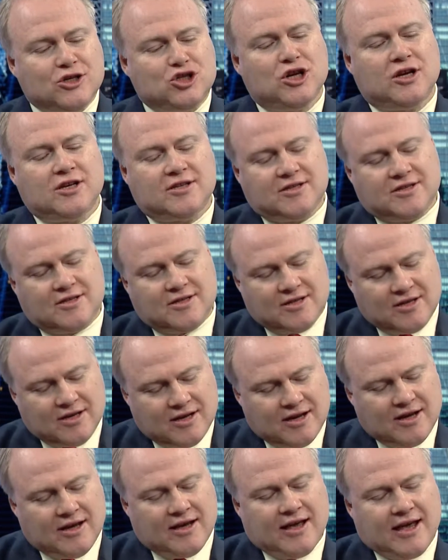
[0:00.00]
just
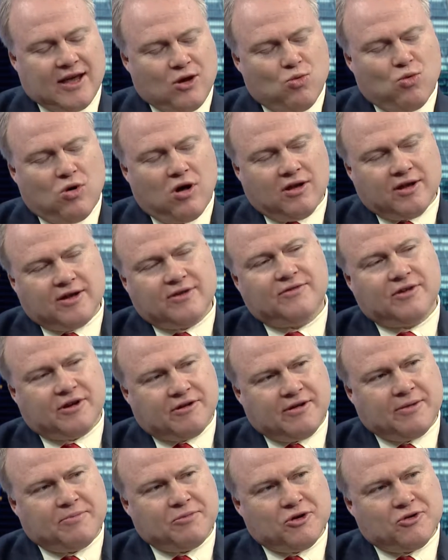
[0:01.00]
a wallet for
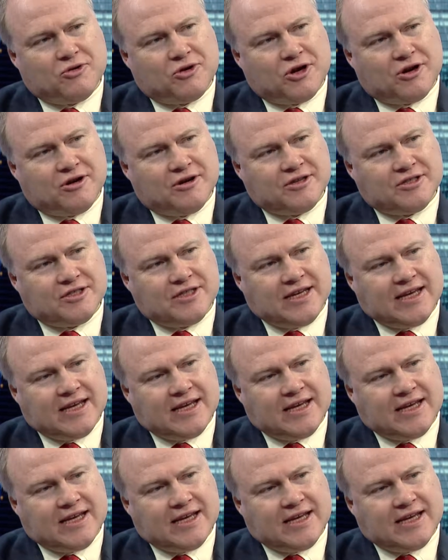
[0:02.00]
cryptocurrency.